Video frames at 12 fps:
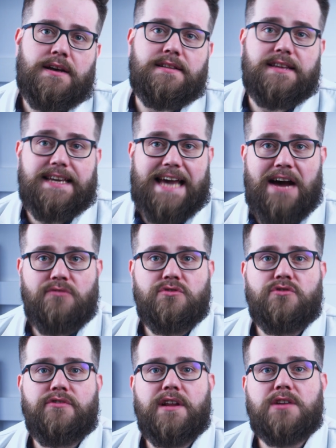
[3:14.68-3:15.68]
The
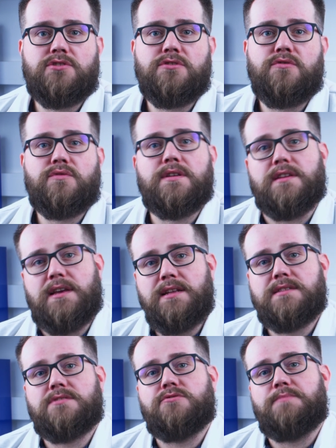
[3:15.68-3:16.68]
counter electrode
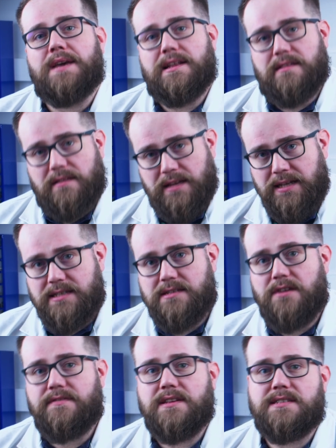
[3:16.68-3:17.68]
needs to be at least
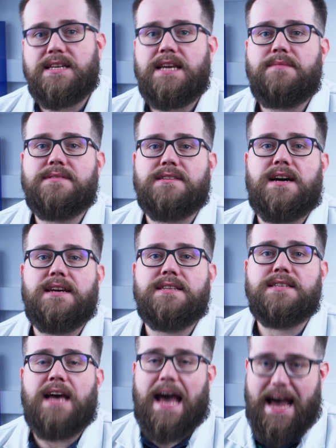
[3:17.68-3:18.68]
of the same
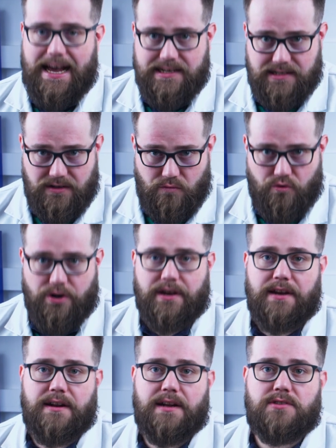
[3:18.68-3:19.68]
size as the
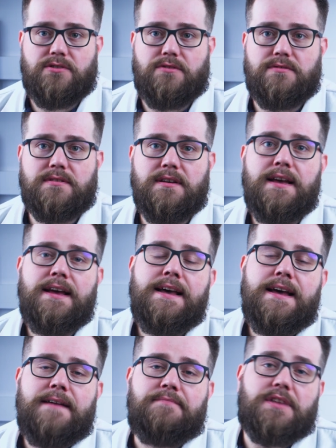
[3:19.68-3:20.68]
working electrode.
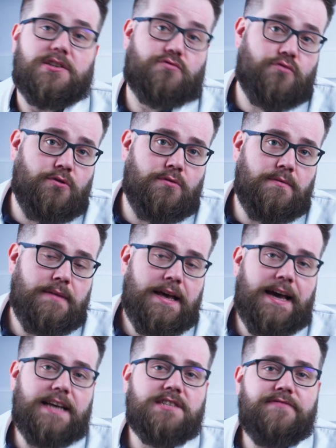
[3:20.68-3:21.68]
This rule
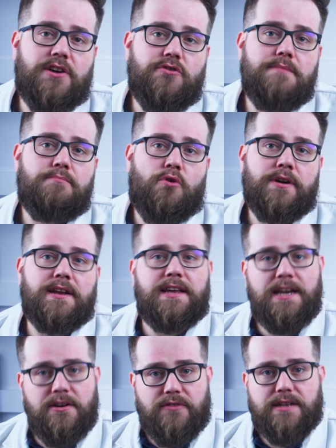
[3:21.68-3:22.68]
is very important
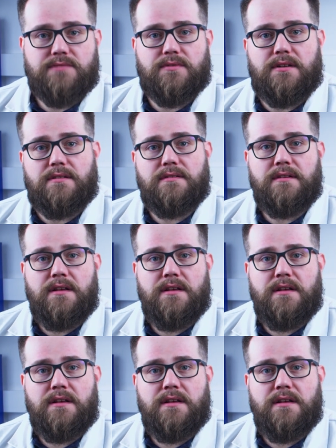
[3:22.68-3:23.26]
here as well,